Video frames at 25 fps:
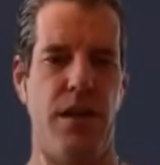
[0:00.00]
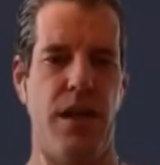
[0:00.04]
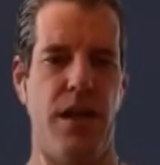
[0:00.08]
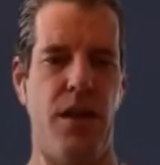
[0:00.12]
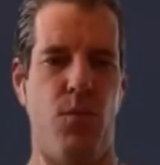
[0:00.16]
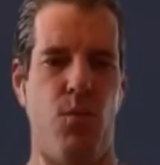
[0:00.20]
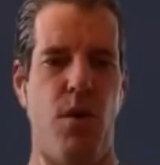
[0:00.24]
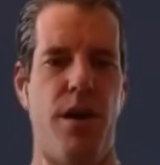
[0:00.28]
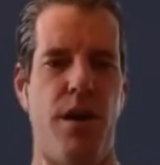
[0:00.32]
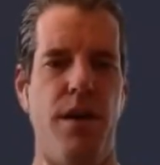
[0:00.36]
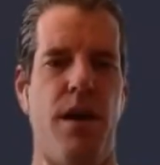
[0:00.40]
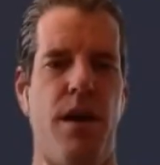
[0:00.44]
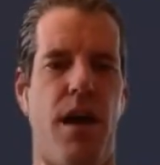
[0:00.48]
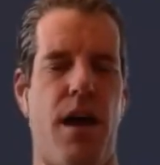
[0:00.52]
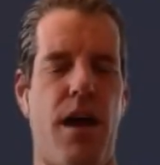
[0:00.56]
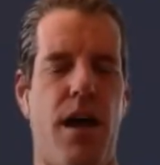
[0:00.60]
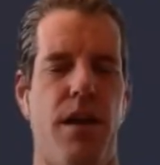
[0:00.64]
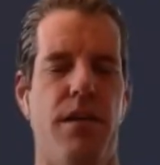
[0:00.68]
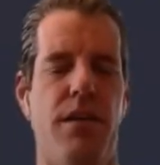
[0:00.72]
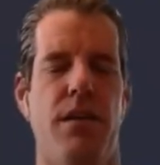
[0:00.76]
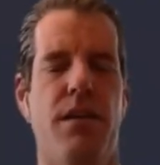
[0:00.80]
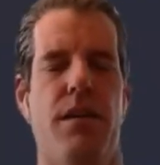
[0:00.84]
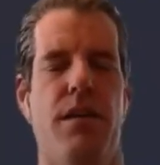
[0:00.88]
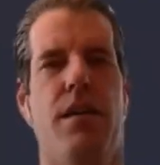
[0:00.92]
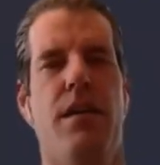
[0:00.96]
and whatnot,
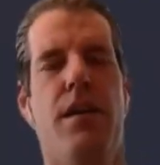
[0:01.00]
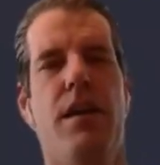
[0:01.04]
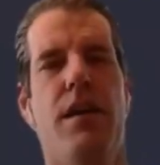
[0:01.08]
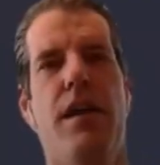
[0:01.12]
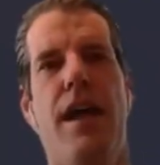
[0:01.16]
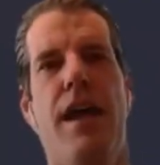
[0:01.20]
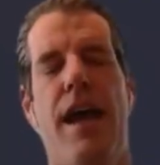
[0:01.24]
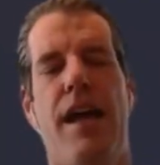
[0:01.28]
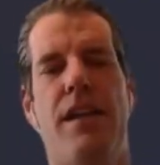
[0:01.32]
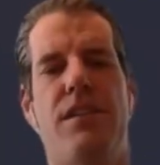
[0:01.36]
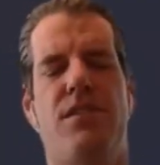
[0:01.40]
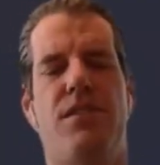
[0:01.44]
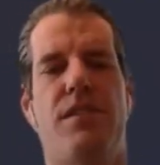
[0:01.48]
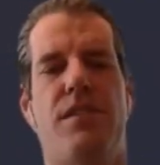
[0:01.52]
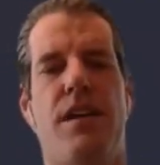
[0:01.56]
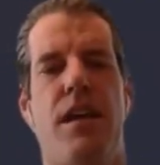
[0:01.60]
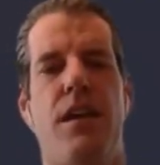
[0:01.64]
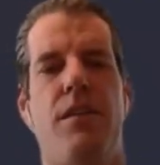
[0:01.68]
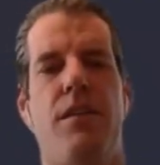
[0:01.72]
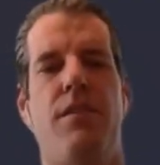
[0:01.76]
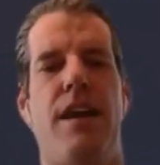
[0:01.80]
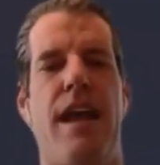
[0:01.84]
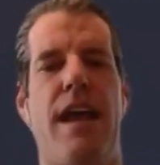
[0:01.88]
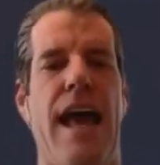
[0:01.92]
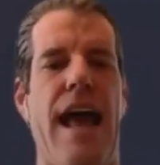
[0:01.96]
instead
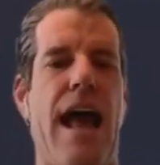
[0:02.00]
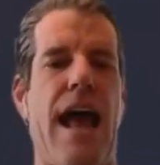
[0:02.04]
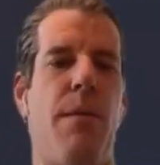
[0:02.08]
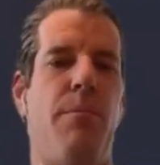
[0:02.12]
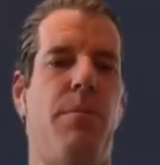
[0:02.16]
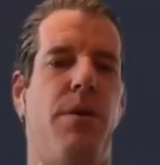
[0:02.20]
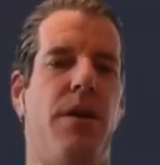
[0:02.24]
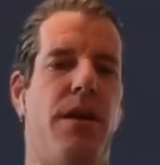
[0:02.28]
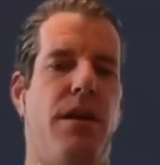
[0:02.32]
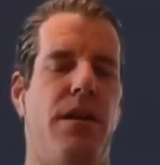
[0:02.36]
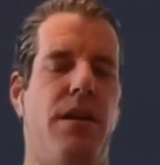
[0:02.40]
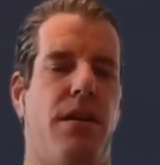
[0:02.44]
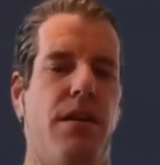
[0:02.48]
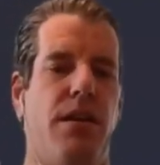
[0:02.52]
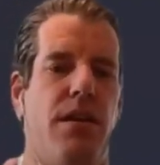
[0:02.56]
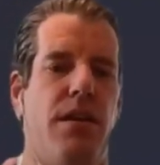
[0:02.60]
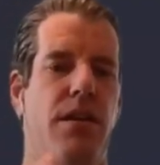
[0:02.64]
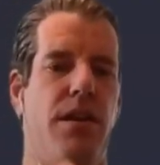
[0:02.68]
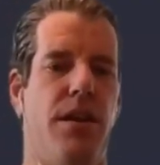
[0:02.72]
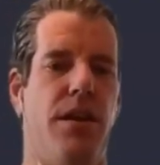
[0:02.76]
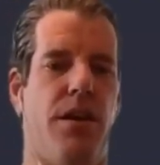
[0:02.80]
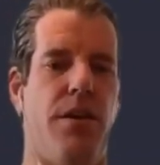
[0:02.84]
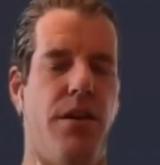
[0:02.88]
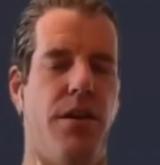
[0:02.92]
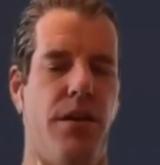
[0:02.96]
of it happening
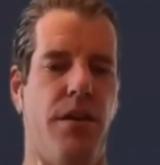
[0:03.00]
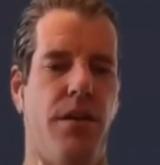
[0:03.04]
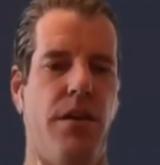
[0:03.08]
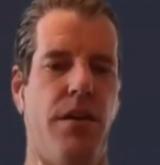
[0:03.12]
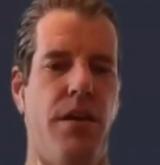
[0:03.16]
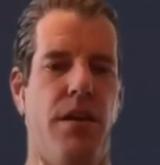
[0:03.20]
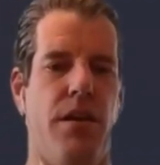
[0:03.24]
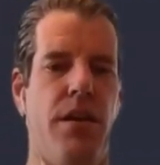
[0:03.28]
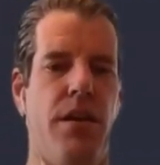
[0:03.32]
here.